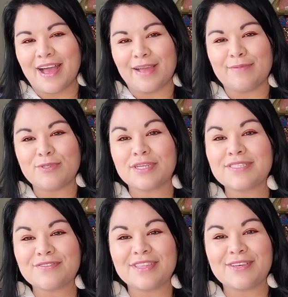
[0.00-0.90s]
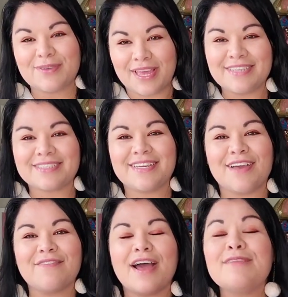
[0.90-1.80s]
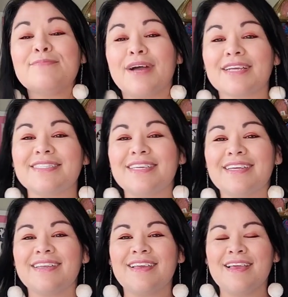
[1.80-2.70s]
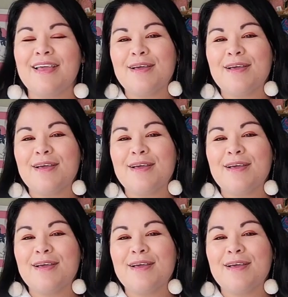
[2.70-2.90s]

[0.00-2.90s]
I am dressed for the occasion of unboxing